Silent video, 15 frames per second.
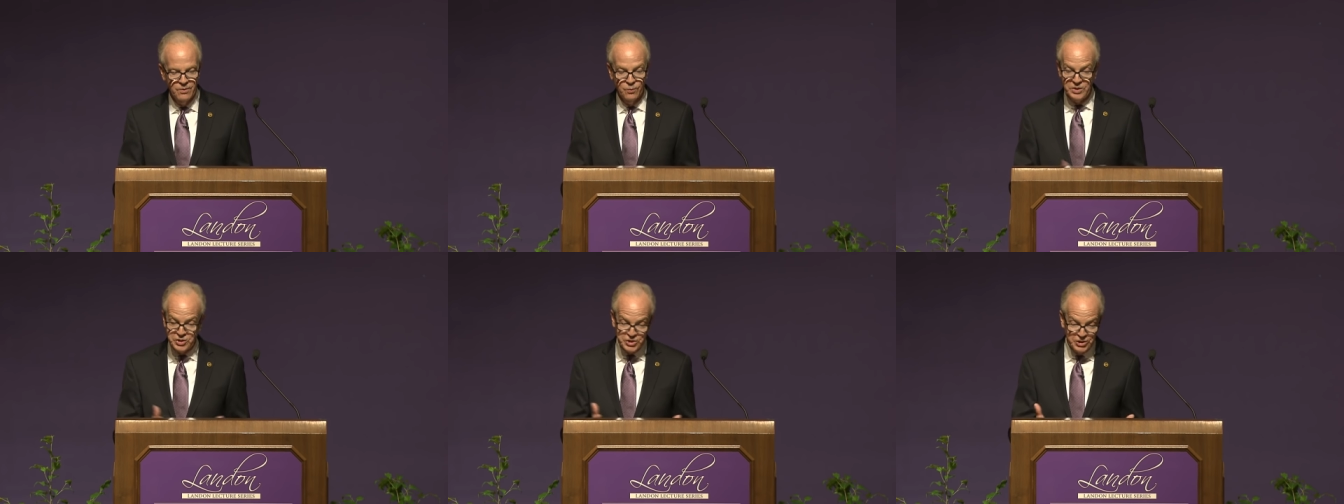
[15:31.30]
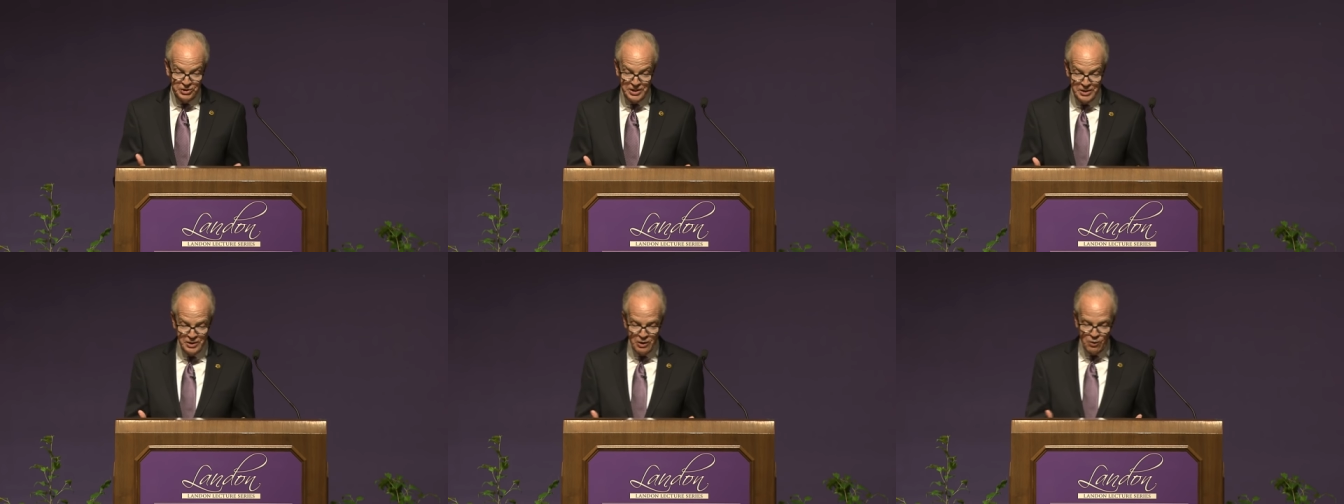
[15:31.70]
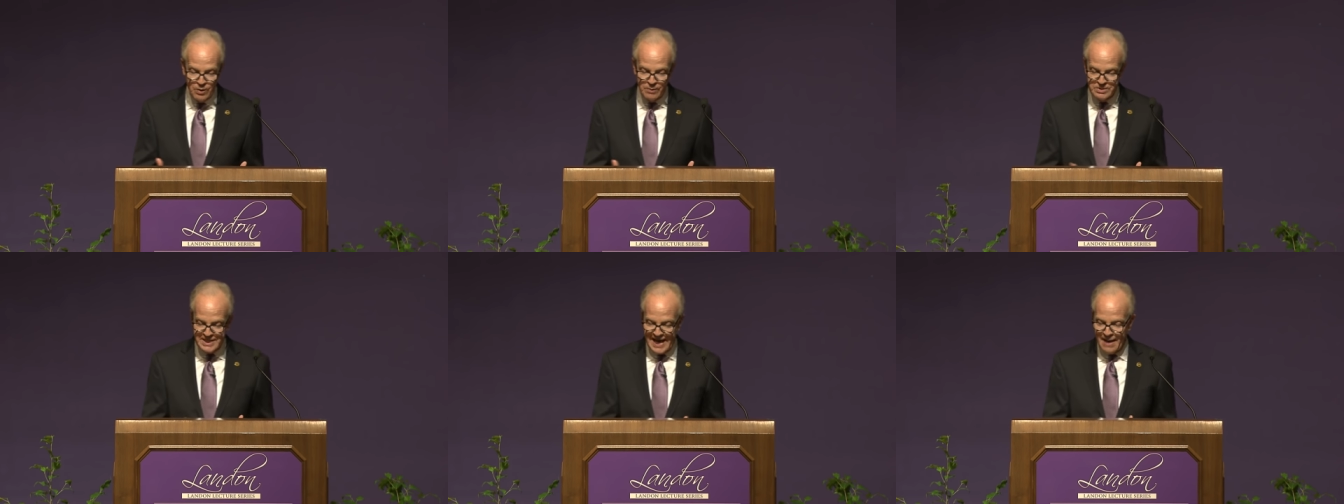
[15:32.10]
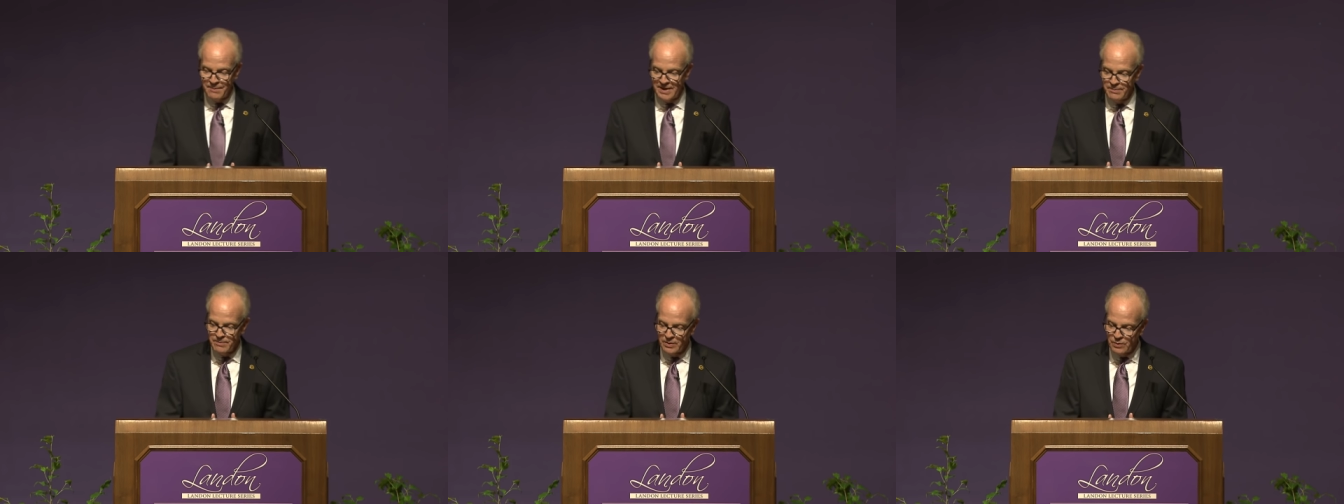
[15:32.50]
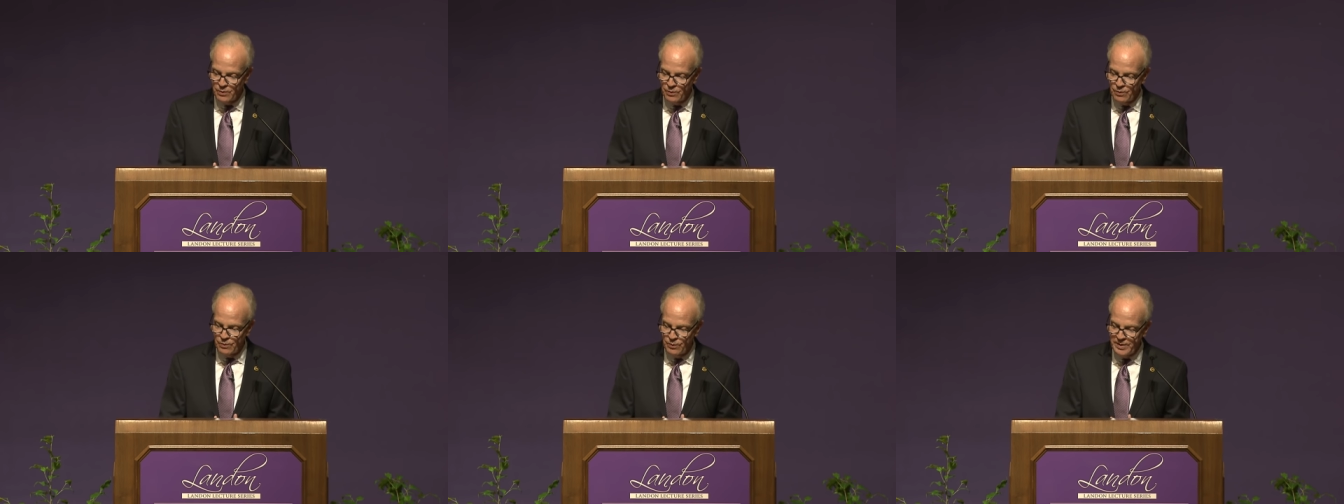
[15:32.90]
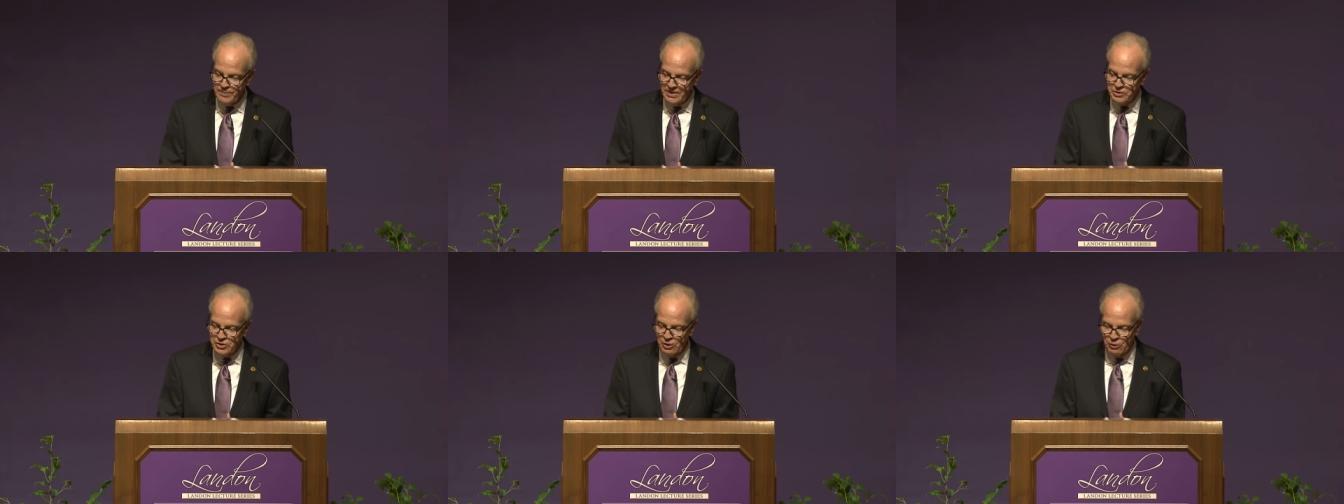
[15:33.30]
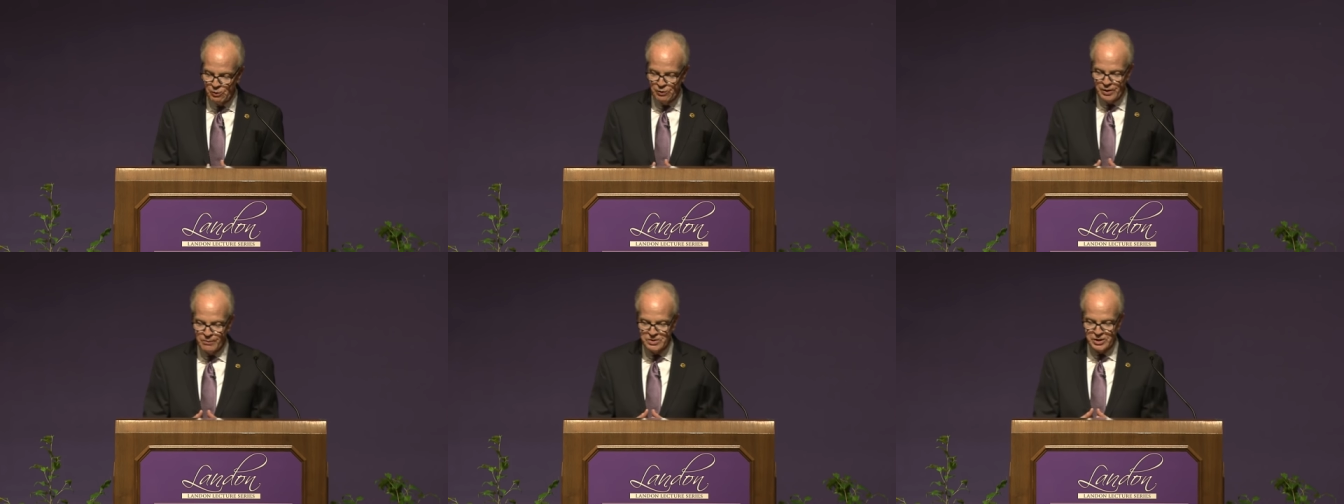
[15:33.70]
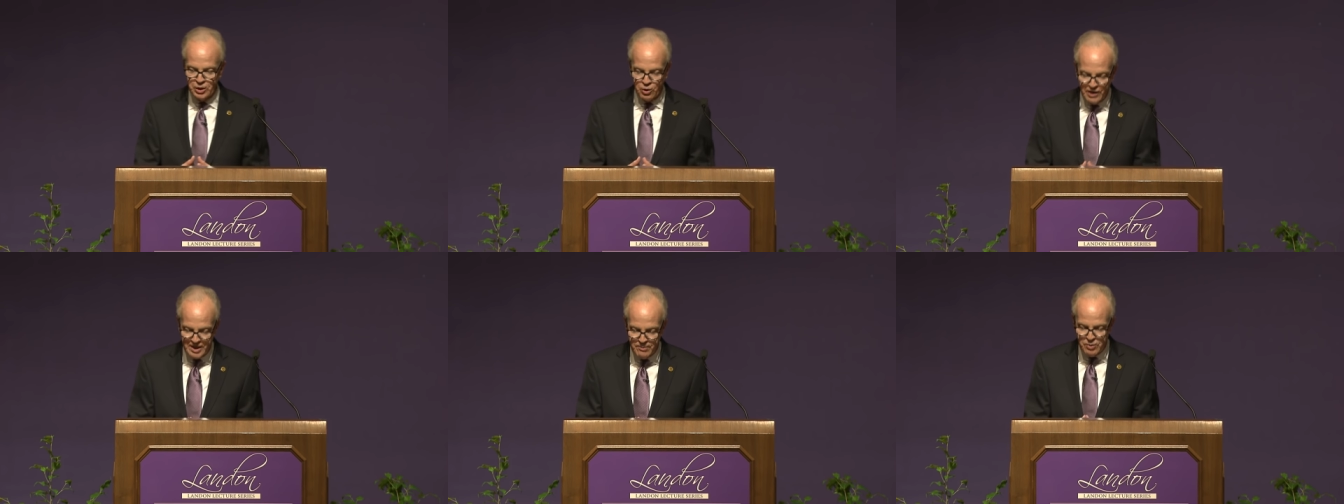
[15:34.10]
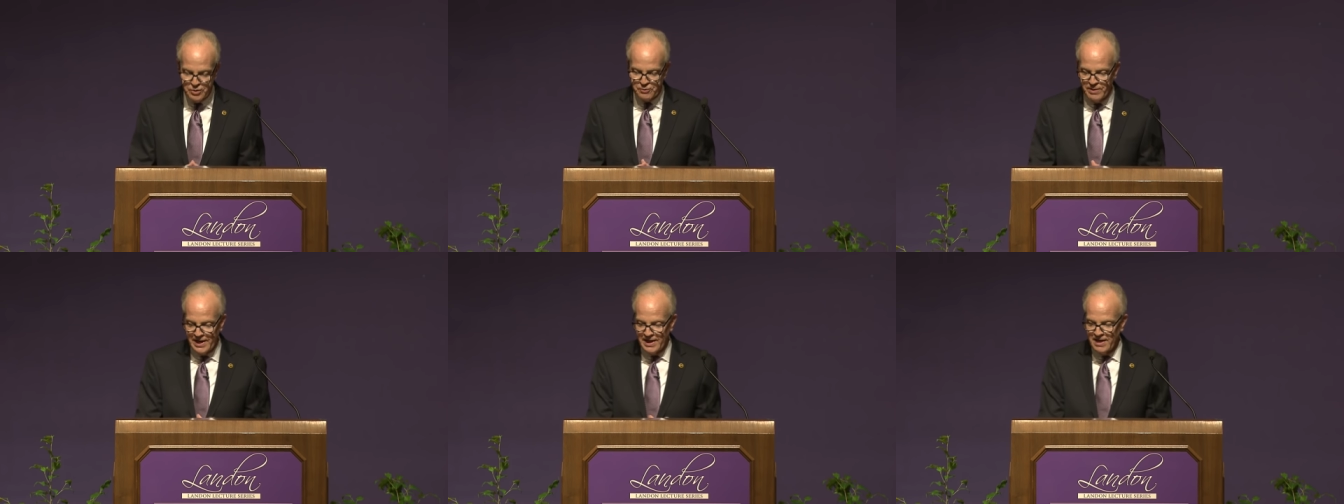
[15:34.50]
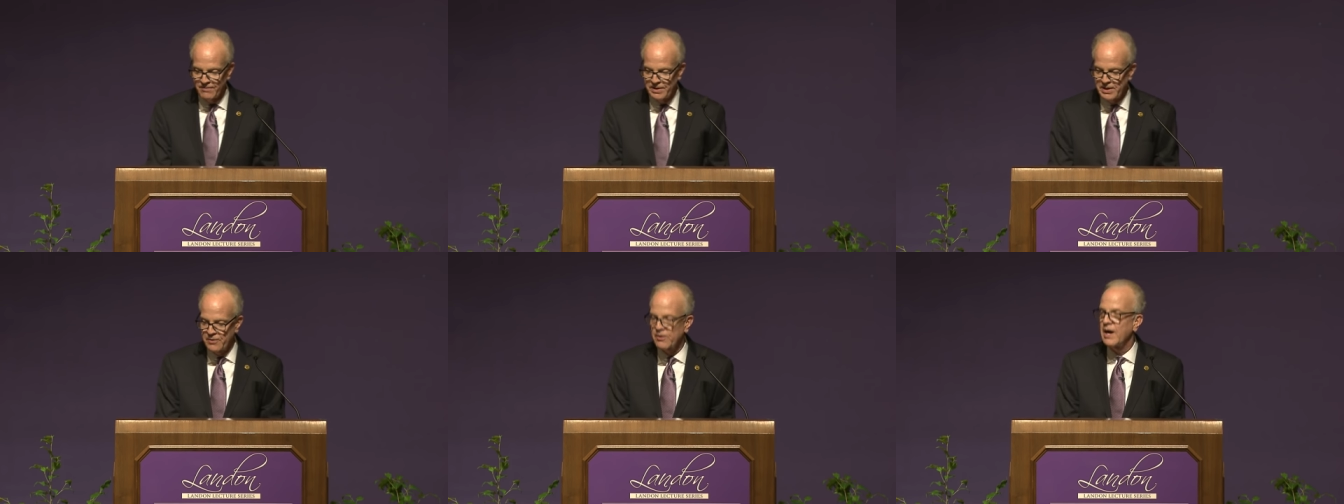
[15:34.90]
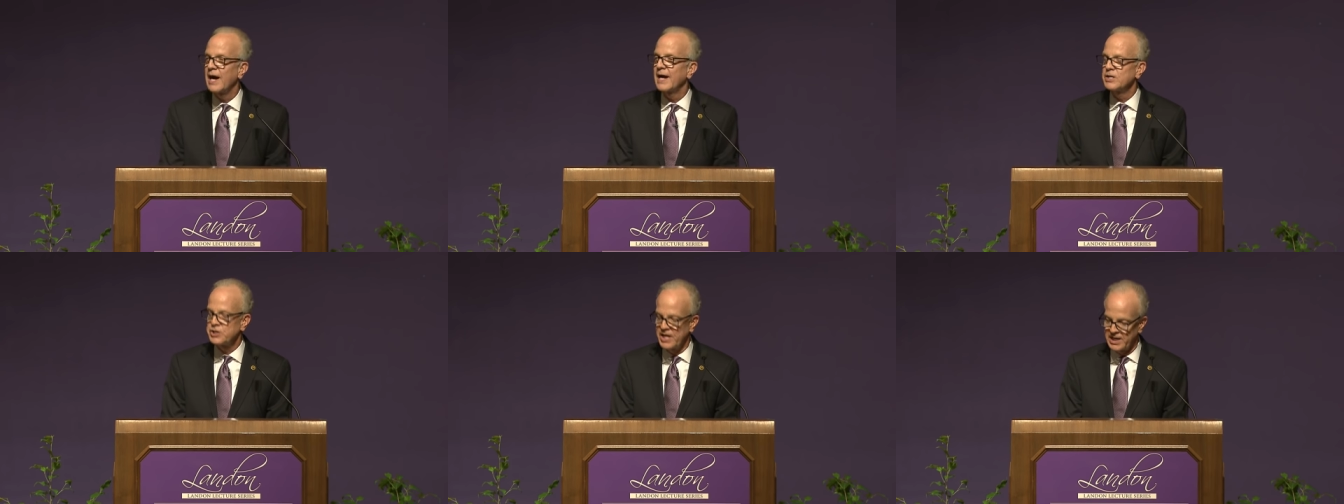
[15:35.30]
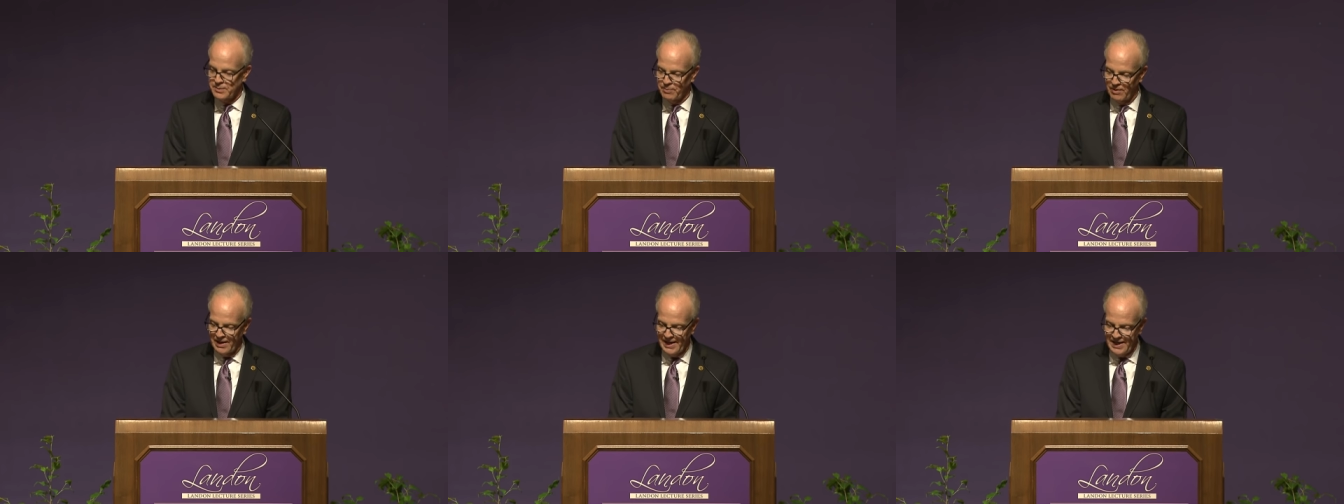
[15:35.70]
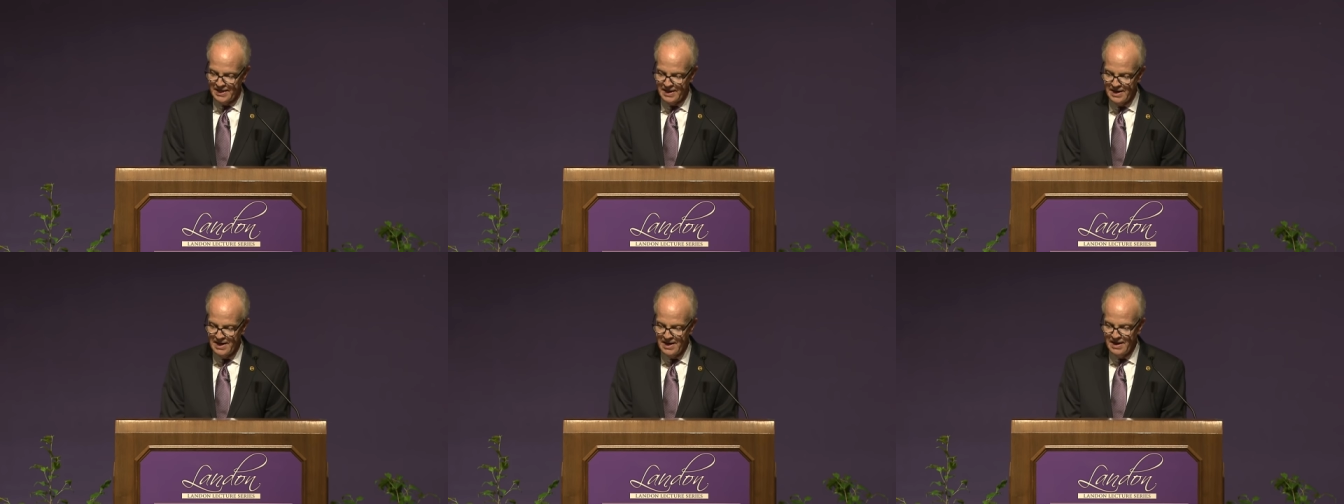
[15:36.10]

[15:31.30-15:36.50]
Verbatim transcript: We still didn't know what was happening, but we'd been told there was a credible threat of another hijacked plane,